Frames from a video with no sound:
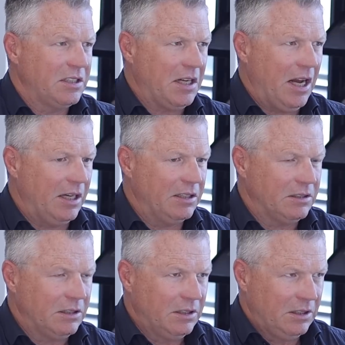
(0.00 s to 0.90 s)

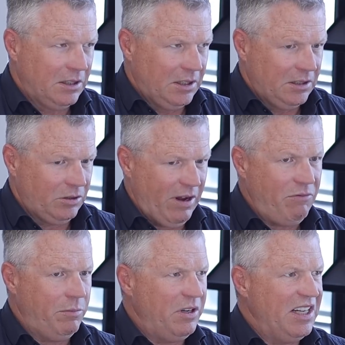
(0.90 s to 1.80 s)
Ireland. So
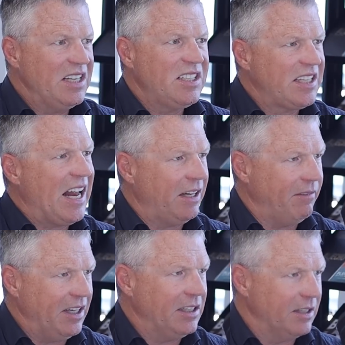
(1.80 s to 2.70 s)
everybody is
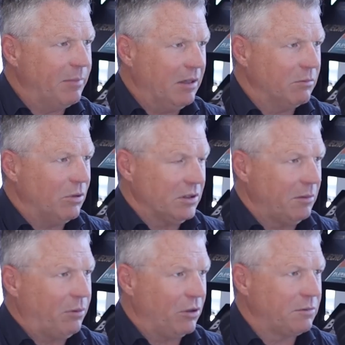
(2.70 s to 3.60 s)
salivating about what
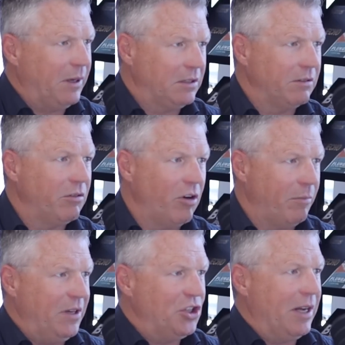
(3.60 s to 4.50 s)
the prospect of the
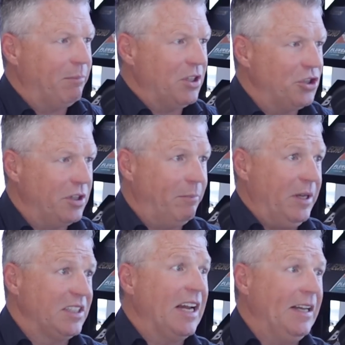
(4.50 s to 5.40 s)
Rugby Championship
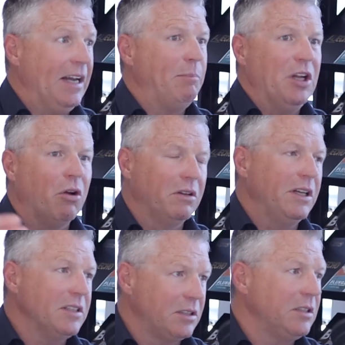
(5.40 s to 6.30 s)
is, and then beyond
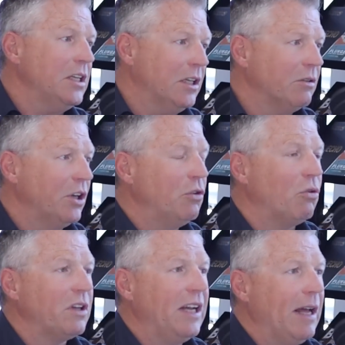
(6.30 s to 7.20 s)
is the
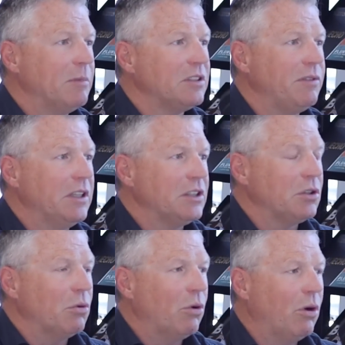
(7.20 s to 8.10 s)
Northern Hemisphere
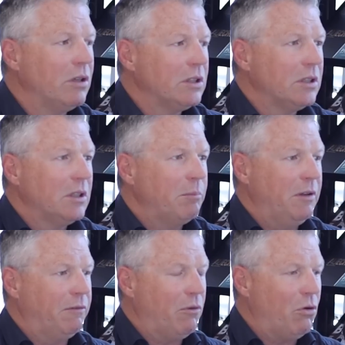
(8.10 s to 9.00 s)
tour
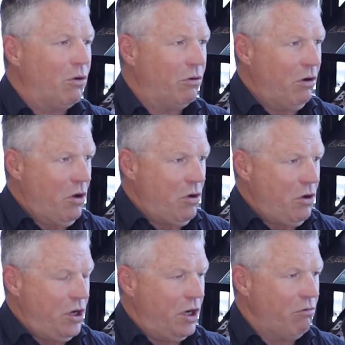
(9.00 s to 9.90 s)
before
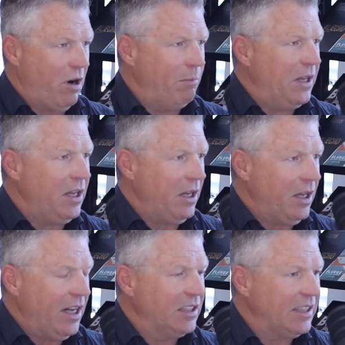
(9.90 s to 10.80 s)

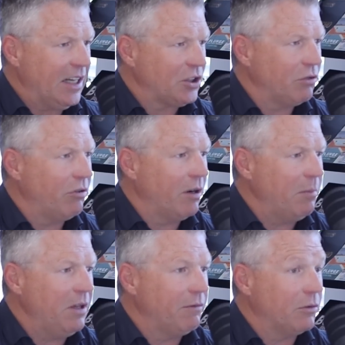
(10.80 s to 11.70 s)
international
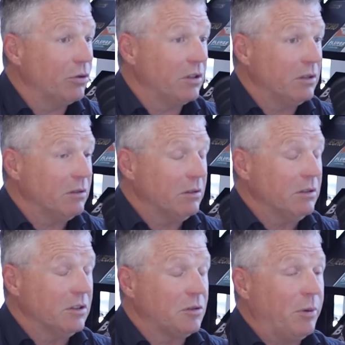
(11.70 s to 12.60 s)
rugby for
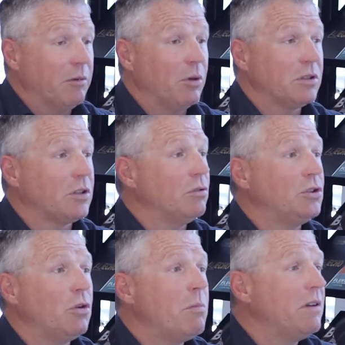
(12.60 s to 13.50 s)
the Springboks goes
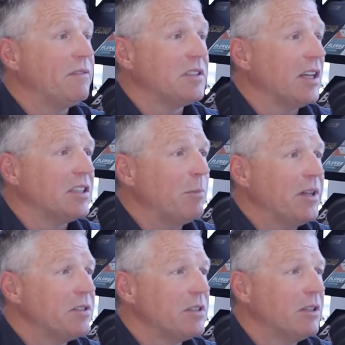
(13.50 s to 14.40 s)
dormant for 6
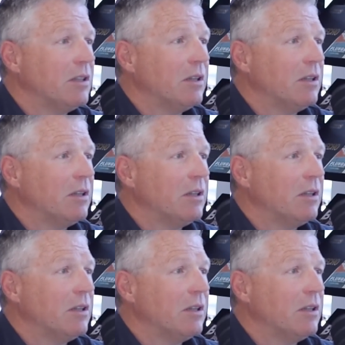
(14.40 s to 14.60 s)
months.